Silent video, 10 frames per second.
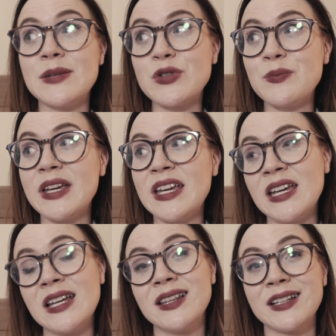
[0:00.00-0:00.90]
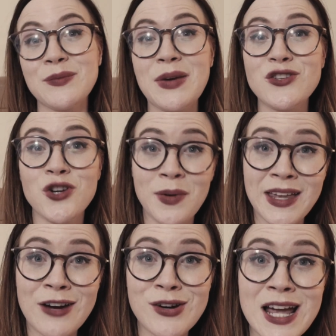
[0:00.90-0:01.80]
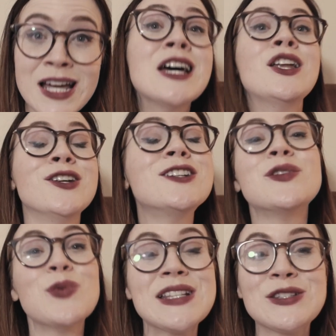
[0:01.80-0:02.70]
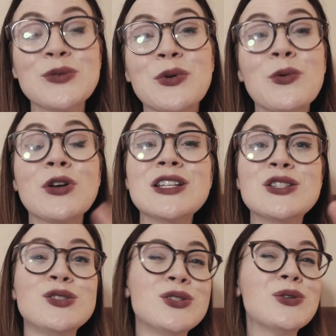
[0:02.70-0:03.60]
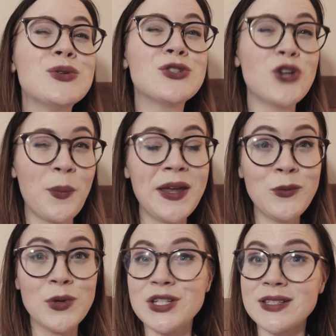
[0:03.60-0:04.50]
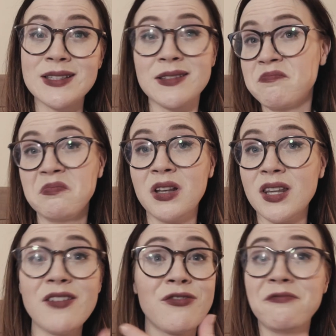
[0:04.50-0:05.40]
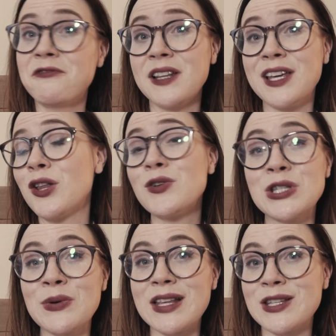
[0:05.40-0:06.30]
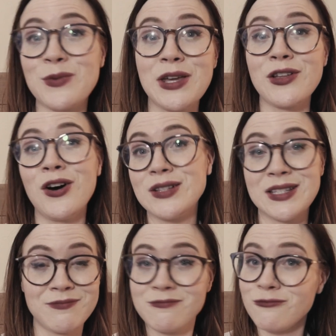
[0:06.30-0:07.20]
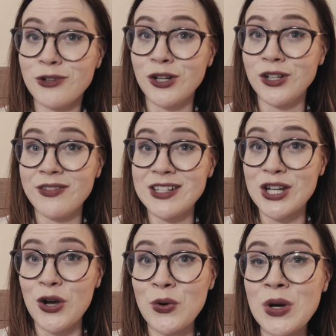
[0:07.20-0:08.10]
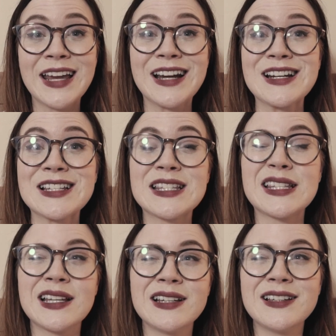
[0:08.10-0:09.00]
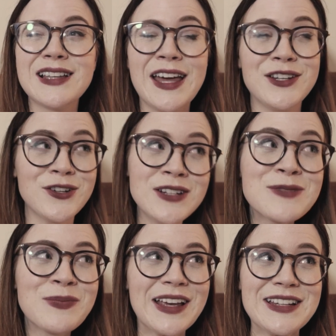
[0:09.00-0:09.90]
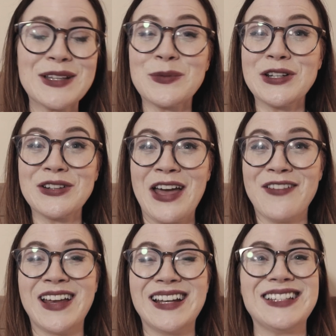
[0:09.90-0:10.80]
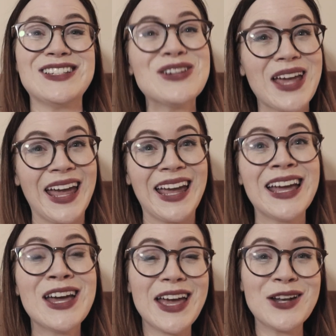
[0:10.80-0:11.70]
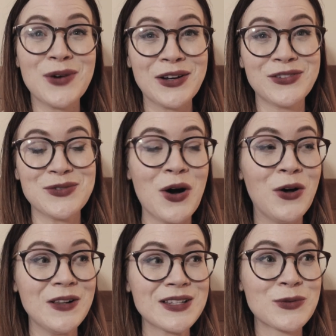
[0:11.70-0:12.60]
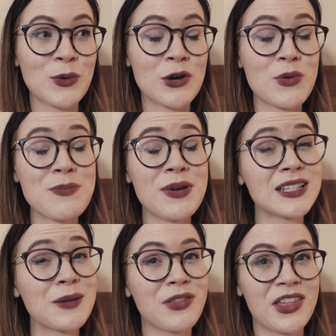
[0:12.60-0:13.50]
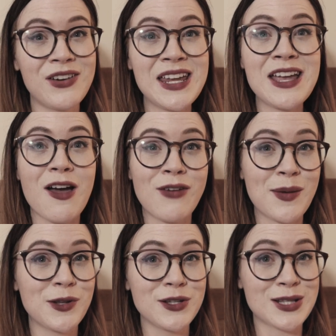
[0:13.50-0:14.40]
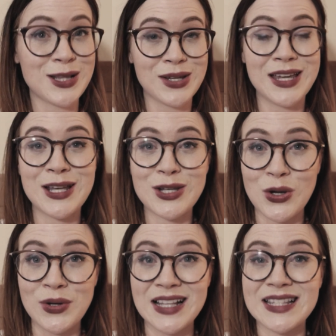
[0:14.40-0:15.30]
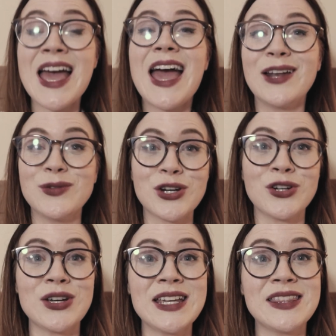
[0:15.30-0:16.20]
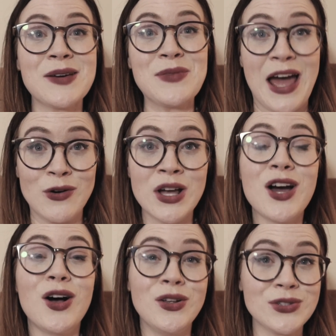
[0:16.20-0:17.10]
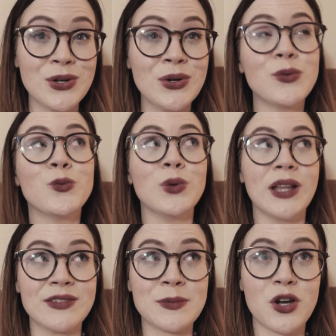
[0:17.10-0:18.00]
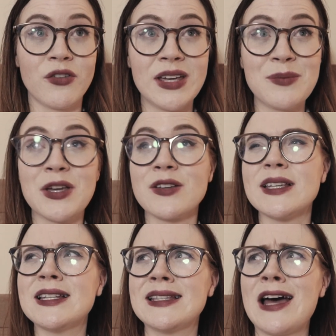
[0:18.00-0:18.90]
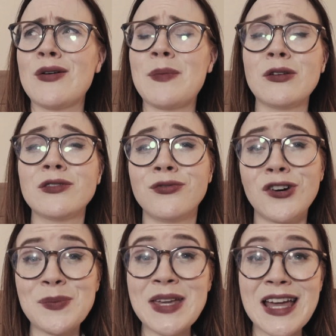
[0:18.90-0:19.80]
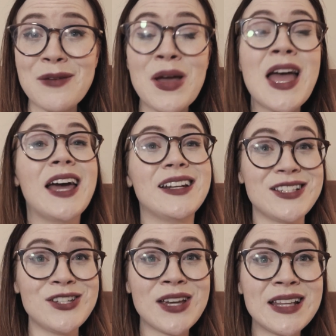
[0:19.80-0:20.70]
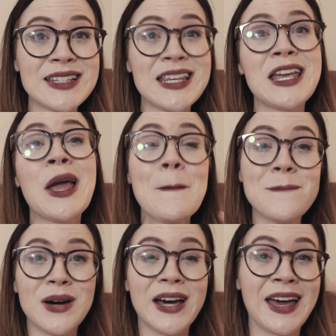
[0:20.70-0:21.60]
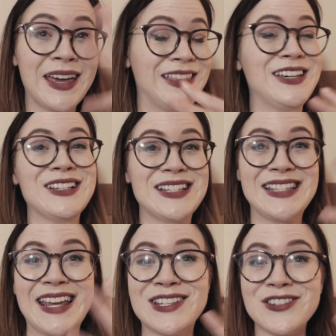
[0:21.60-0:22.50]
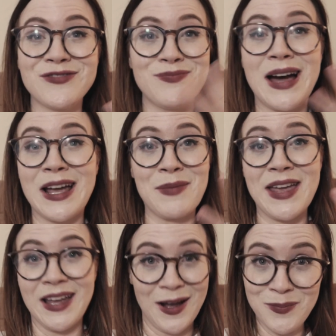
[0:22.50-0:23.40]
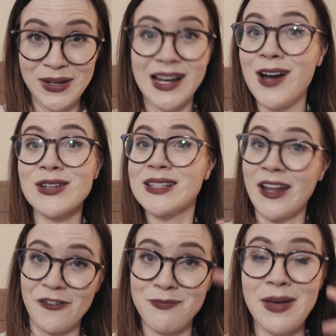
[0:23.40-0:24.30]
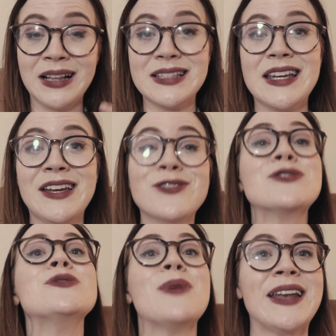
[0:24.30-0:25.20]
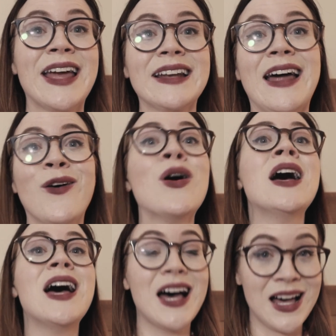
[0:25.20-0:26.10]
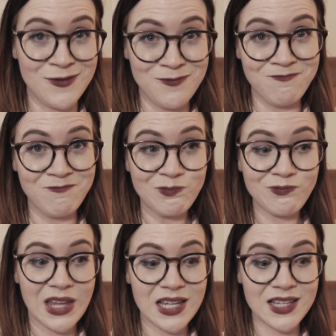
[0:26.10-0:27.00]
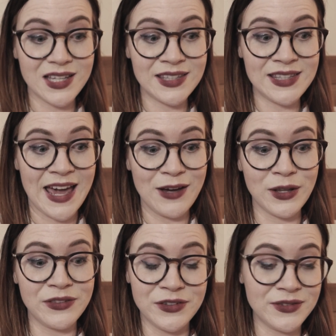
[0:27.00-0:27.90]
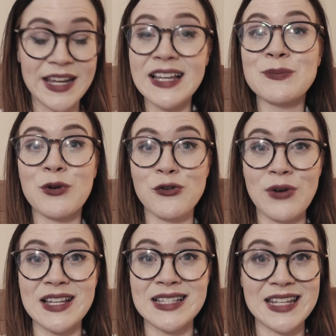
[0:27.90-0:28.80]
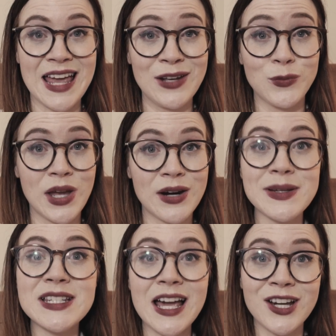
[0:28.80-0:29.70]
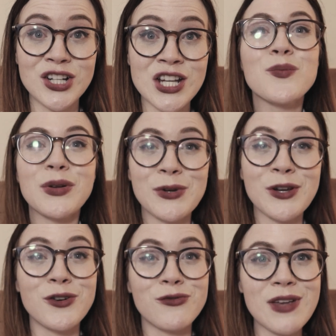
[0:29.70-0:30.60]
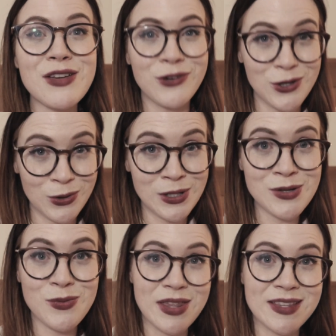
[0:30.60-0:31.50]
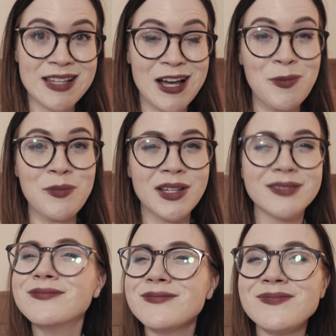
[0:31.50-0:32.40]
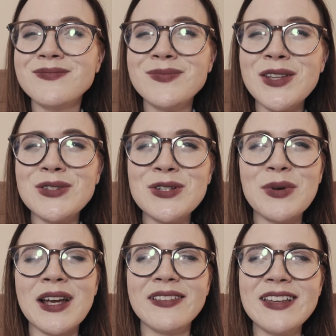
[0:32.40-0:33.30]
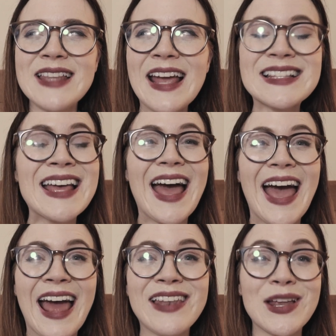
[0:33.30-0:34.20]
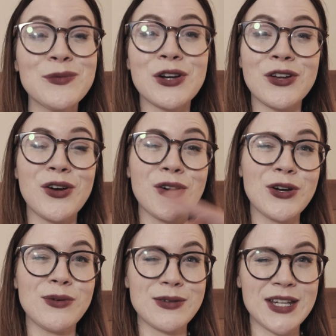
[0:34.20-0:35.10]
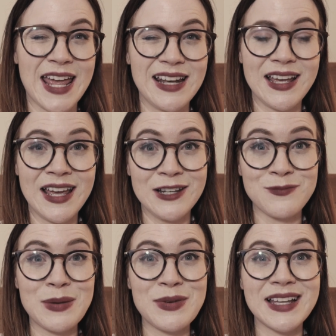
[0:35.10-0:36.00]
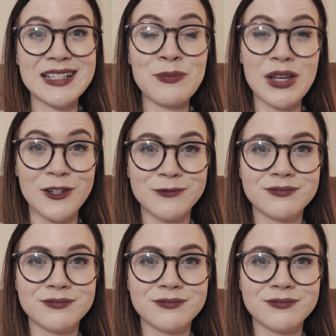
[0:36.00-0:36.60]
seemed to be like the main shopping area. Not that we super wanted to do shopping, we just live really close to it, so we thought we're gonna give it a go. There's a donut place that we don't have in the UK in one of the malls where we picked up 3 fabulous looking donuts and we're gonna eat them now. Also, we'll have some coffee because it is now about 4 p.m. and as you can see by the state of my makeup and how it's kind of melting onto my neck now, yeah, the day has progressed and we are a bit tired, but we're gonna refuel with some not super healthy snacks and then we're gonna go out again and maybe get some beer.